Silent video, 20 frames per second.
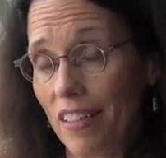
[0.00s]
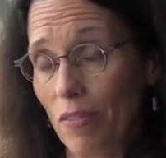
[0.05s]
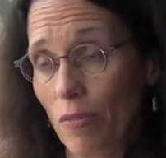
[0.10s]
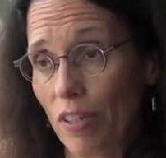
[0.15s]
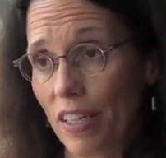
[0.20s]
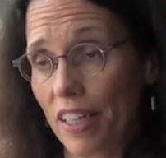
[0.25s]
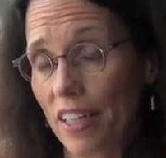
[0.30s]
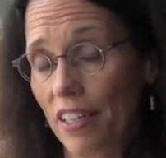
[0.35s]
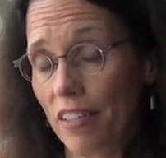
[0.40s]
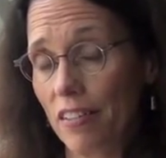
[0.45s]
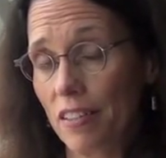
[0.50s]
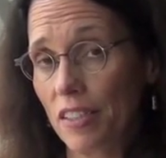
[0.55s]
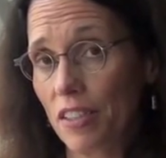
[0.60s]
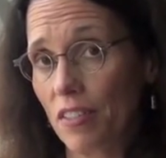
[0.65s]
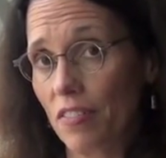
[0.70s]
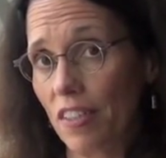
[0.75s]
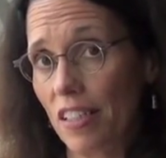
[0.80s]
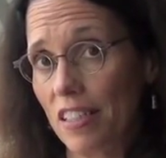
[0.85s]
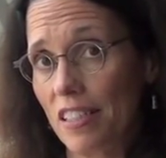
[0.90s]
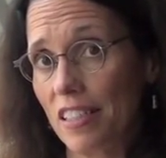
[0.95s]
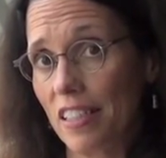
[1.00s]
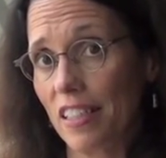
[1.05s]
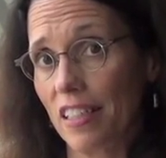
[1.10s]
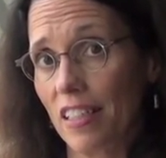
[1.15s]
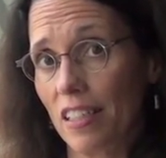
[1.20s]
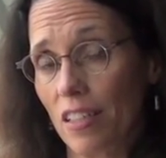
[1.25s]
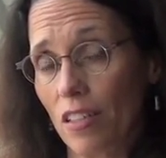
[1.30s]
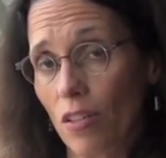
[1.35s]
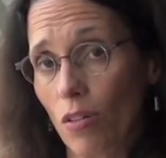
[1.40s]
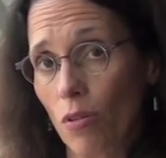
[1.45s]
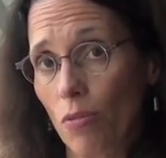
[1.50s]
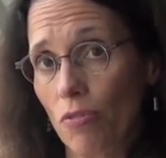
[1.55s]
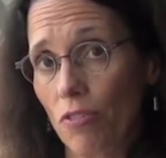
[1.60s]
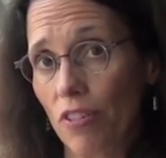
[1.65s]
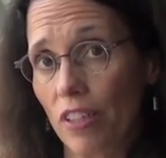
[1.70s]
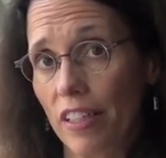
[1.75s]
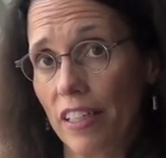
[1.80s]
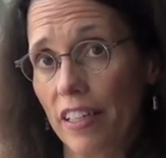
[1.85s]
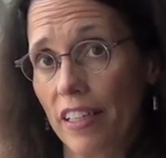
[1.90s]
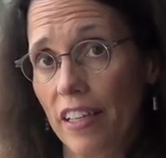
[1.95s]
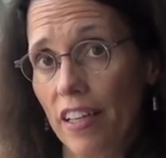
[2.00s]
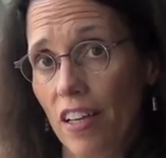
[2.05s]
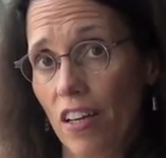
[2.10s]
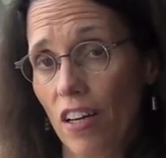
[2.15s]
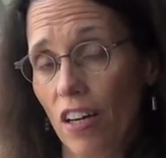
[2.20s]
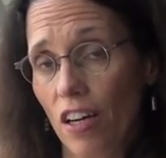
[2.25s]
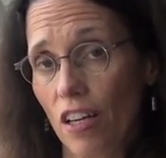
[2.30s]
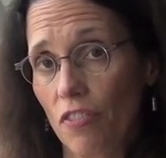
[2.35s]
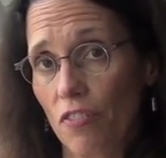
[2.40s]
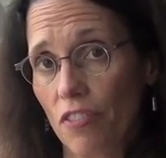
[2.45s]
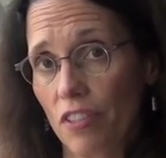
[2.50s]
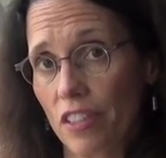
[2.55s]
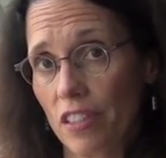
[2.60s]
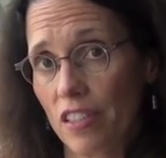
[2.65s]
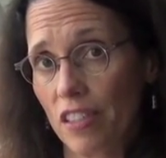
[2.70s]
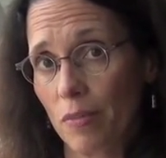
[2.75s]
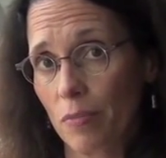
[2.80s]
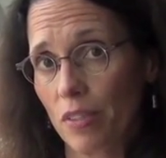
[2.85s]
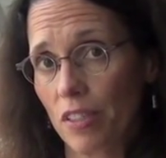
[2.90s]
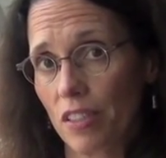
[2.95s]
we're characterizing it, and hopefully offering some